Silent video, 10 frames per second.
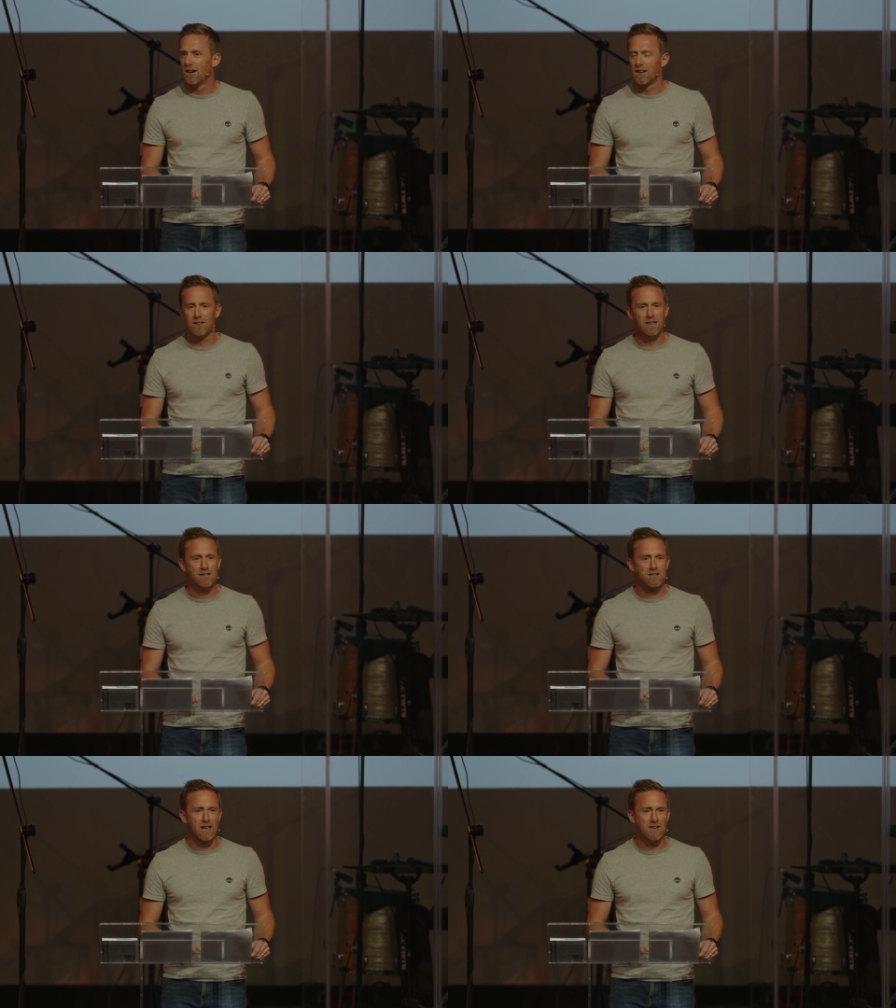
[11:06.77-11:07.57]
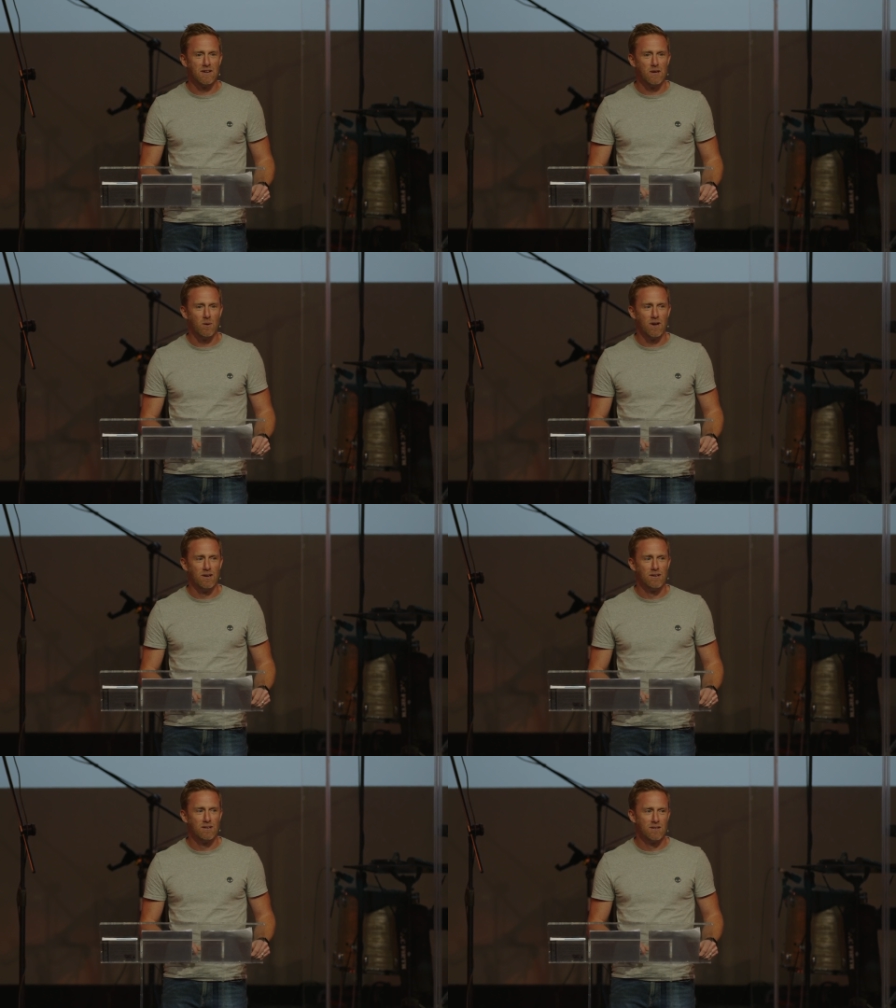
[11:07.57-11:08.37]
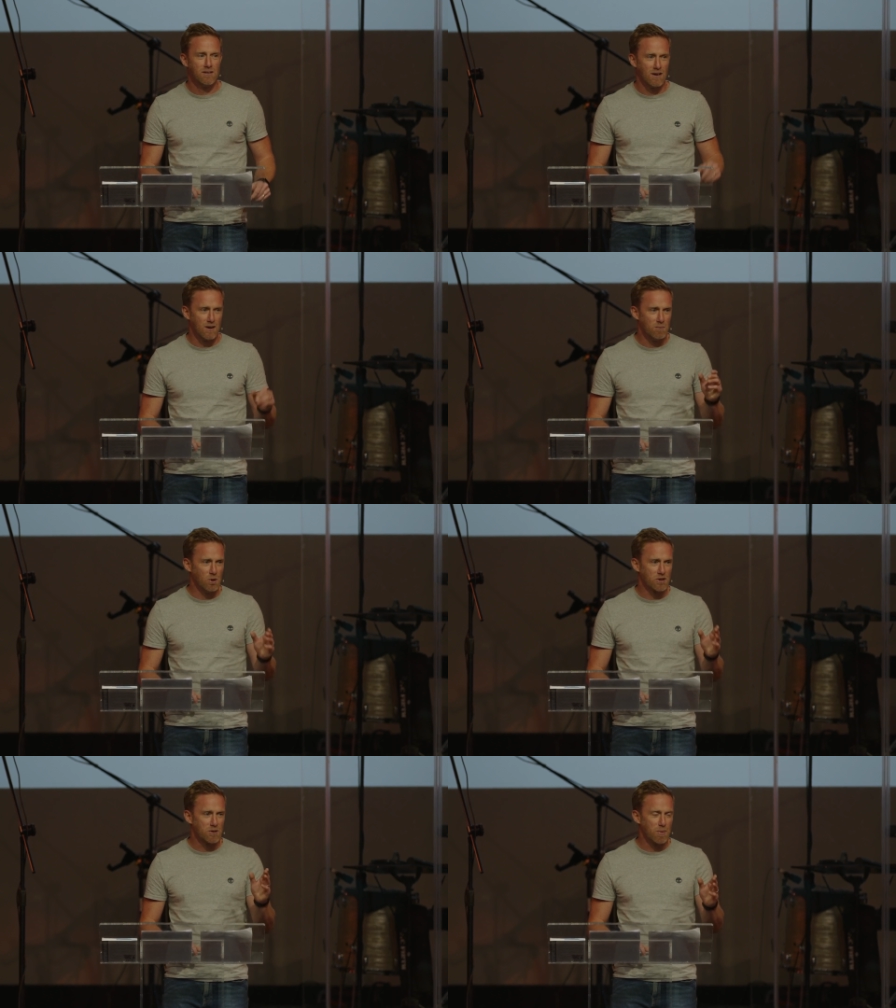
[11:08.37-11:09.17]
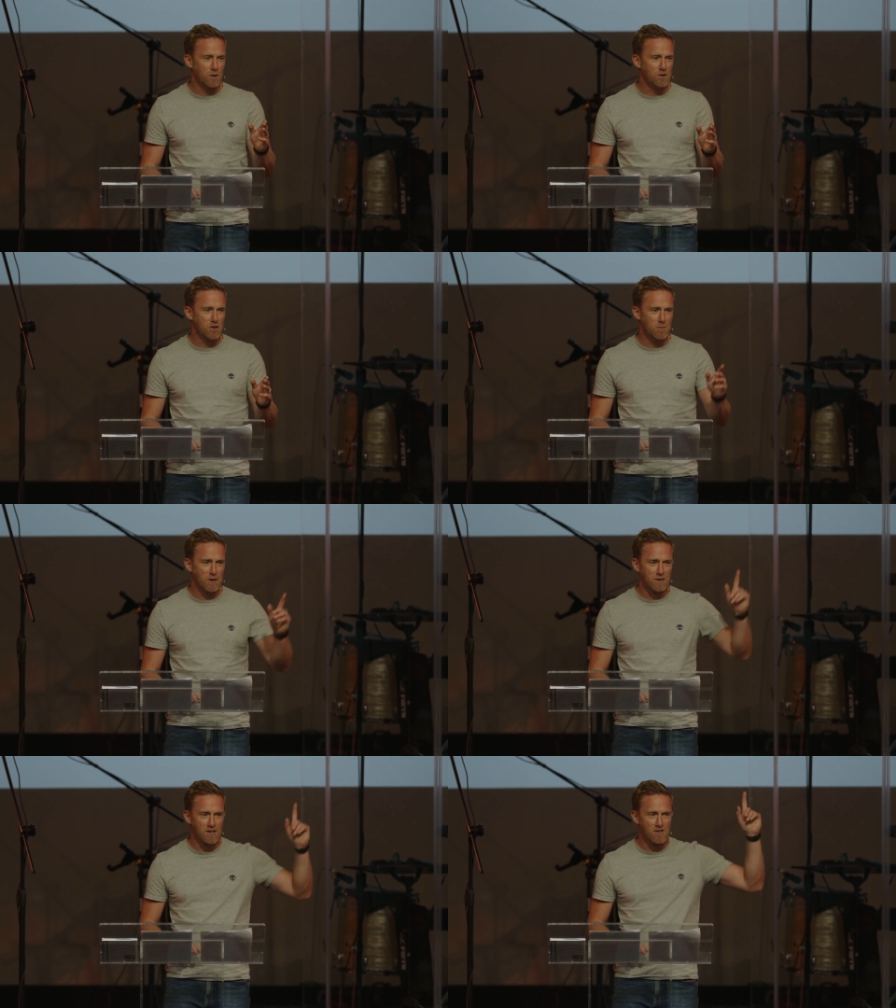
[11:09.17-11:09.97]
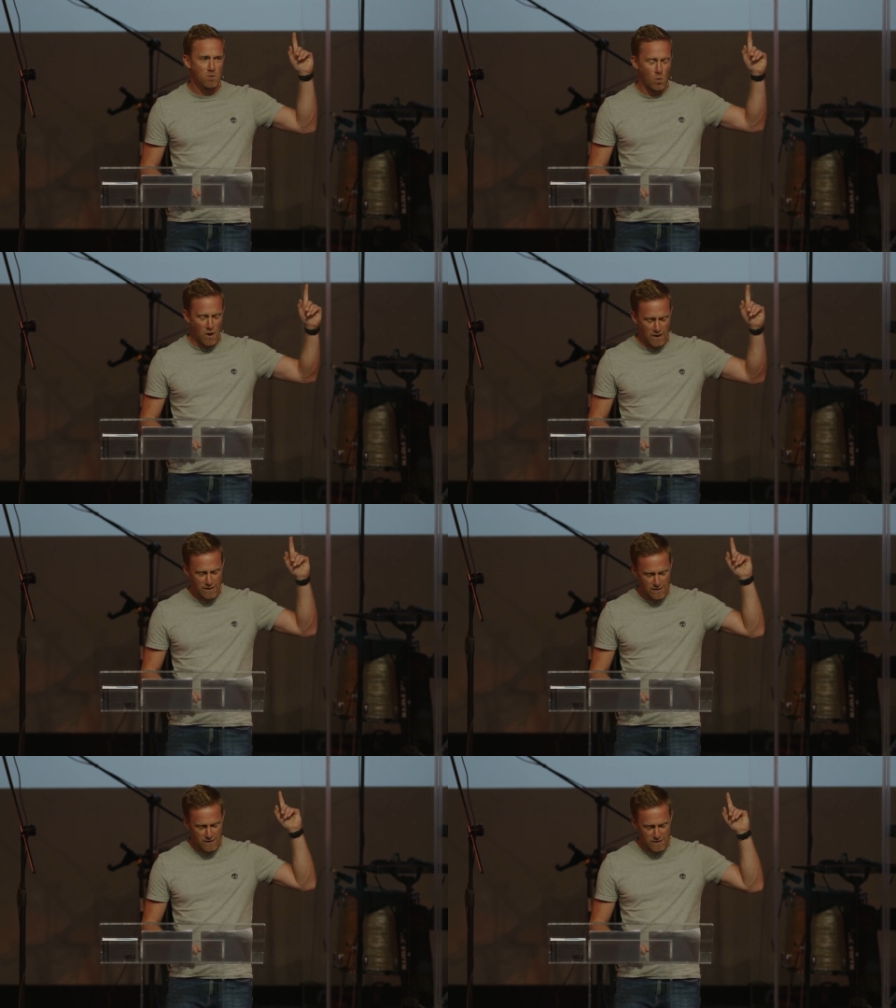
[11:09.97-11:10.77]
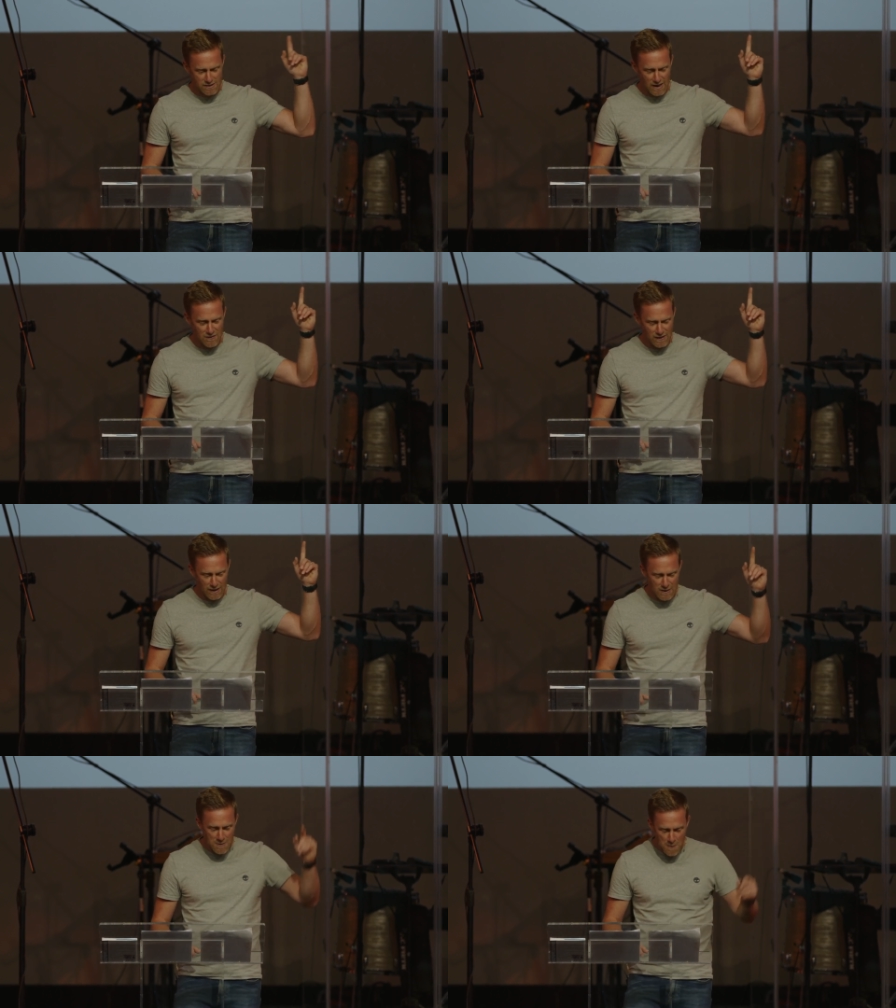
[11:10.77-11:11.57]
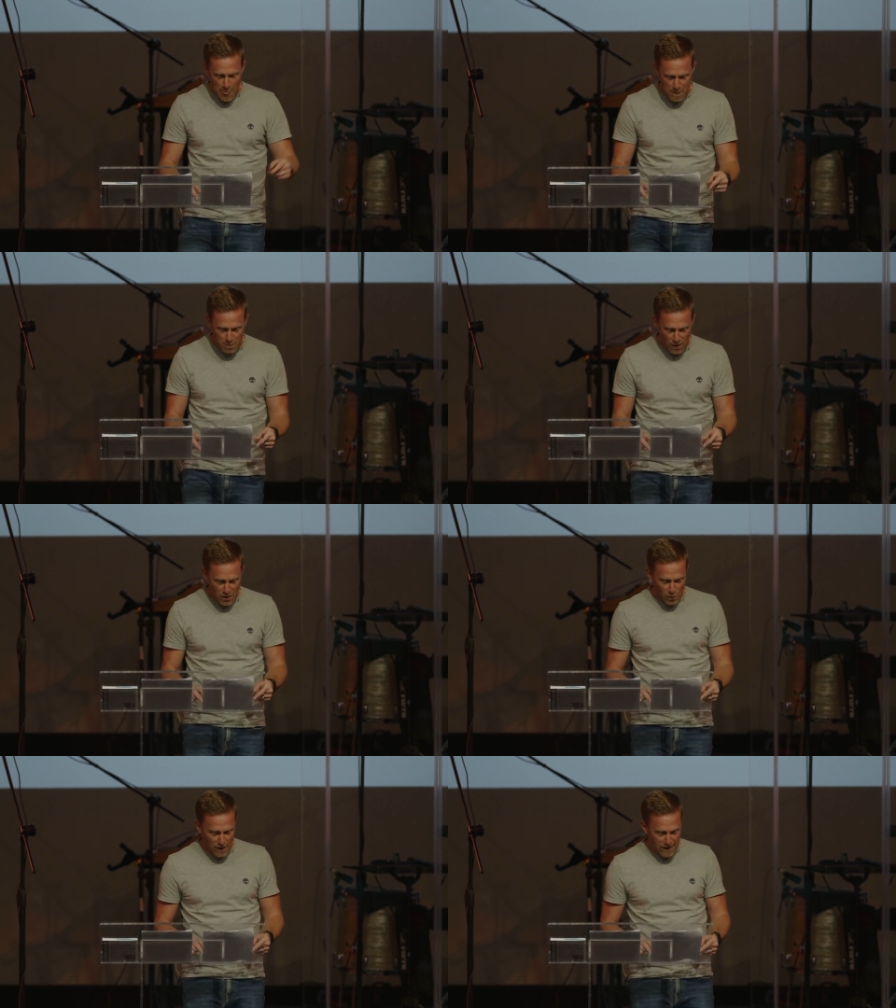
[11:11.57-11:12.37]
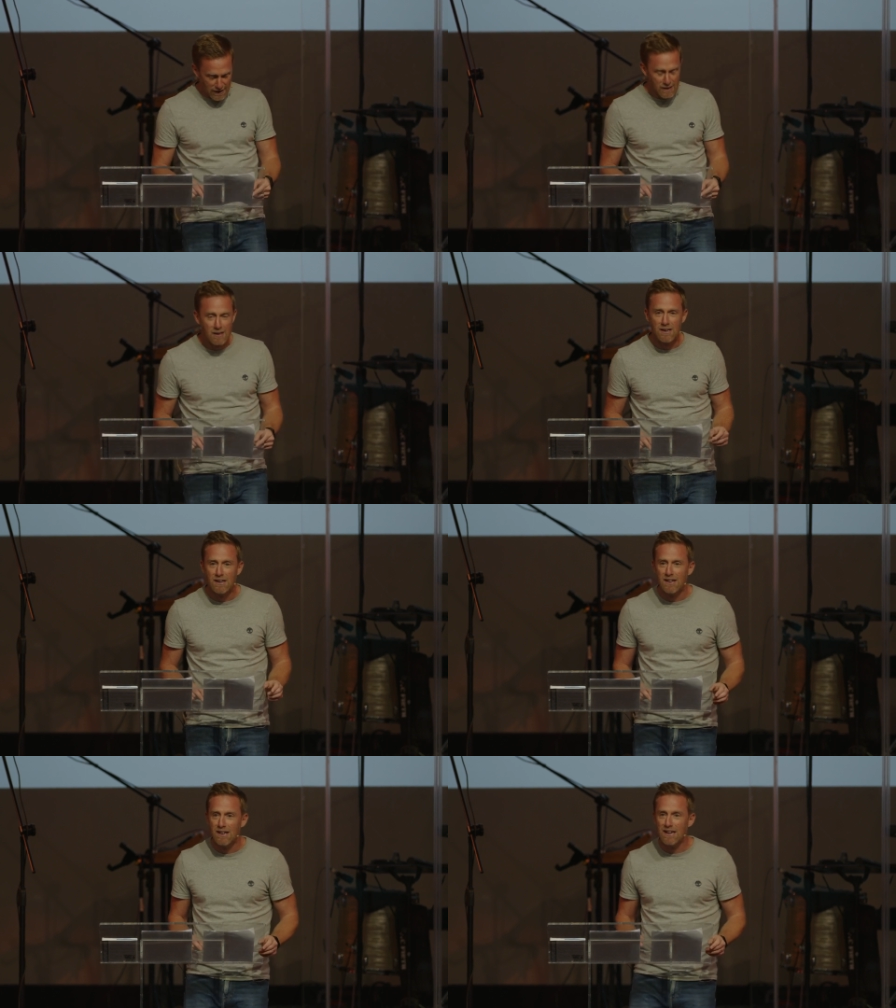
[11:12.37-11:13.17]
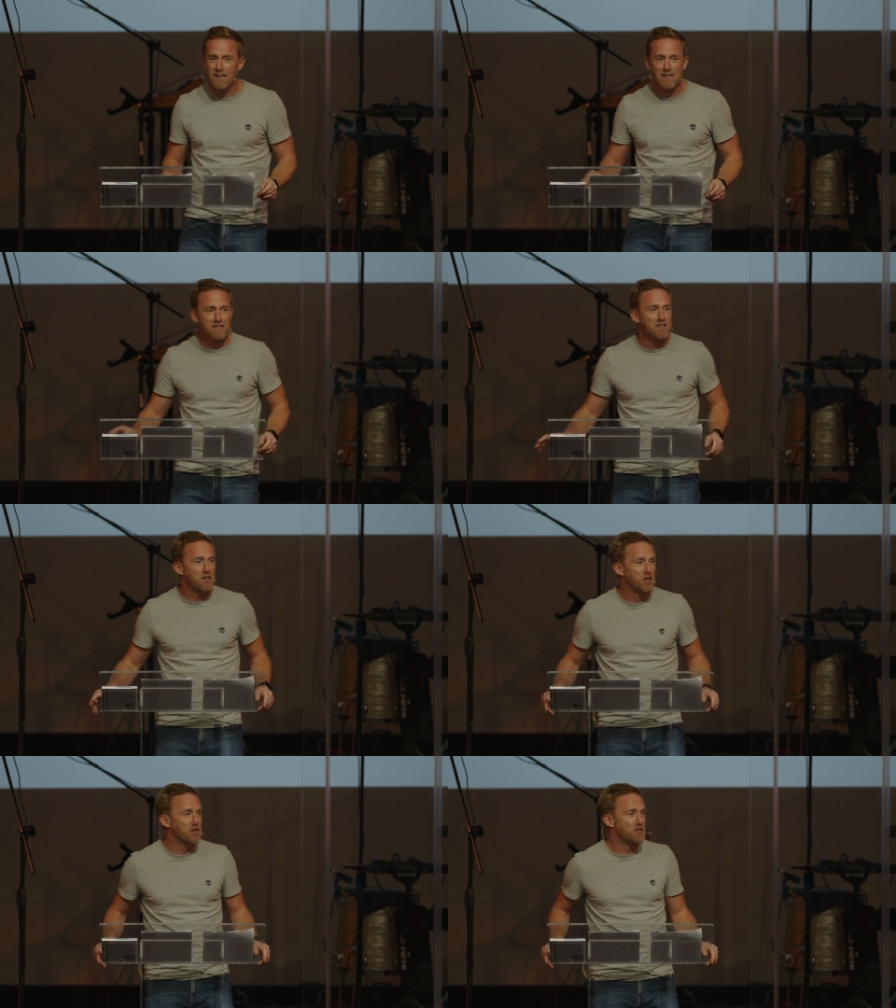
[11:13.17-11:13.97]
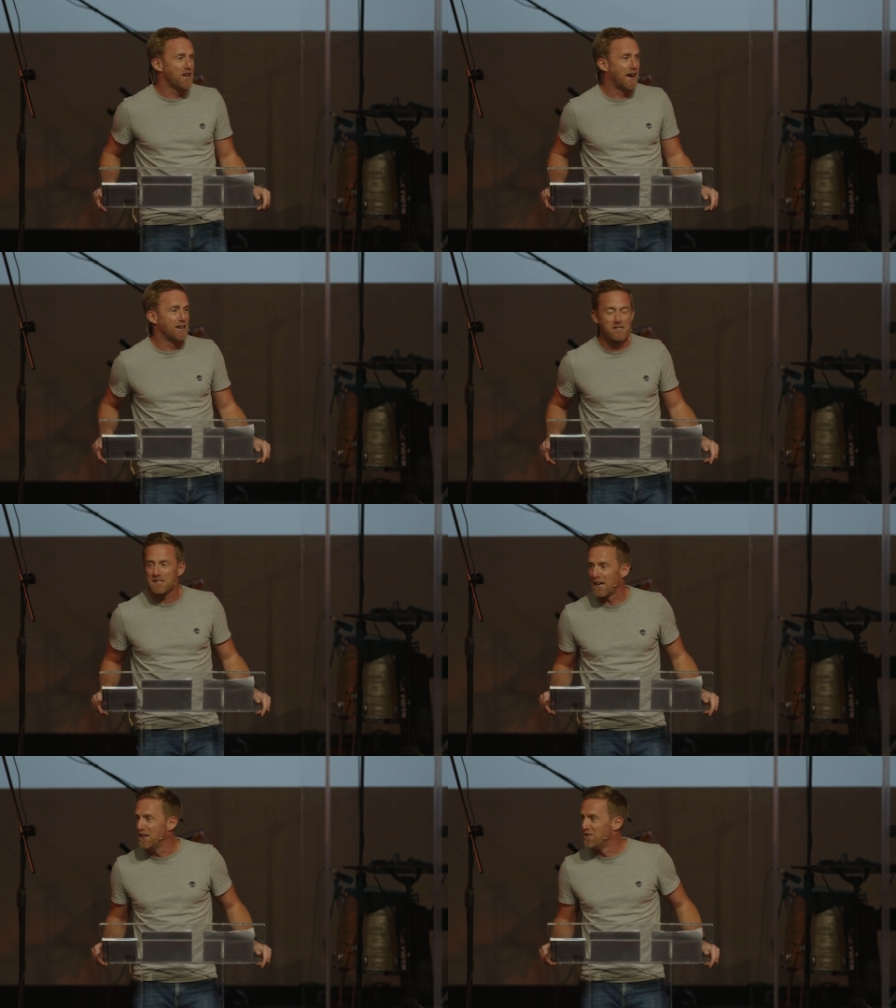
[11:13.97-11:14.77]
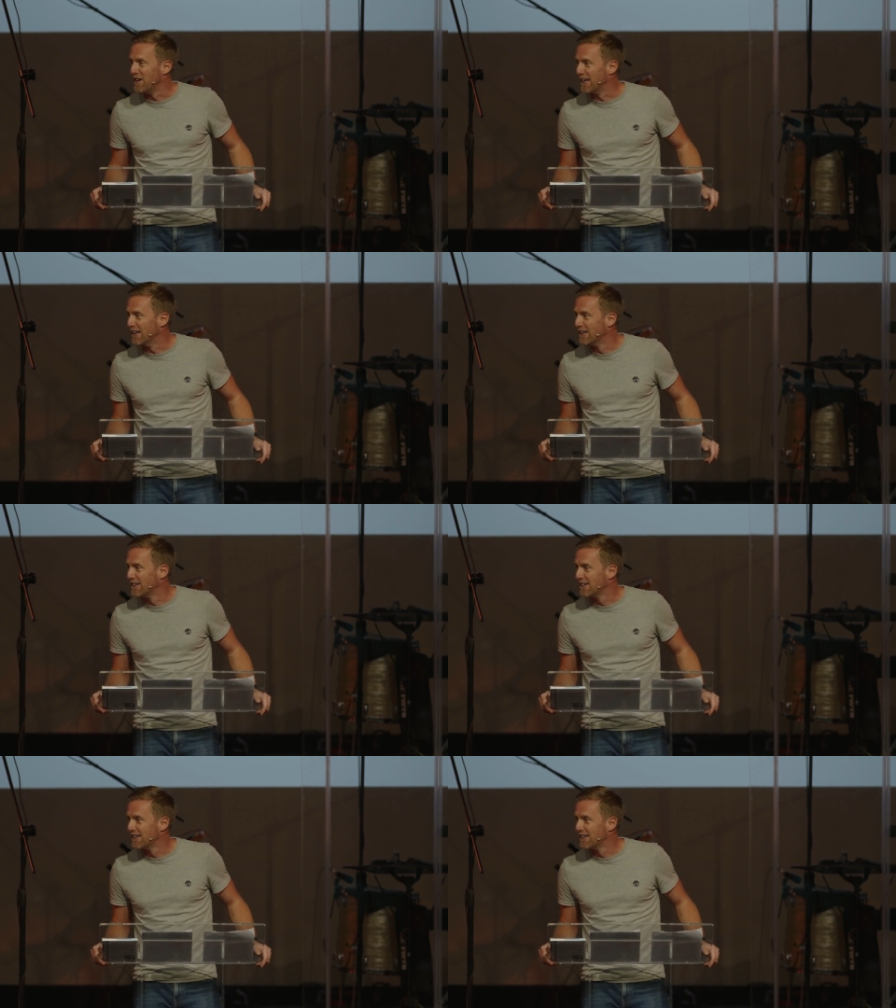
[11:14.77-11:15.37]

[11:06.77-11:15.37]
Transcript: I don't need to save anyone, and I'm not supposed to, because there is one Saviour. And by the way, he is good at saving.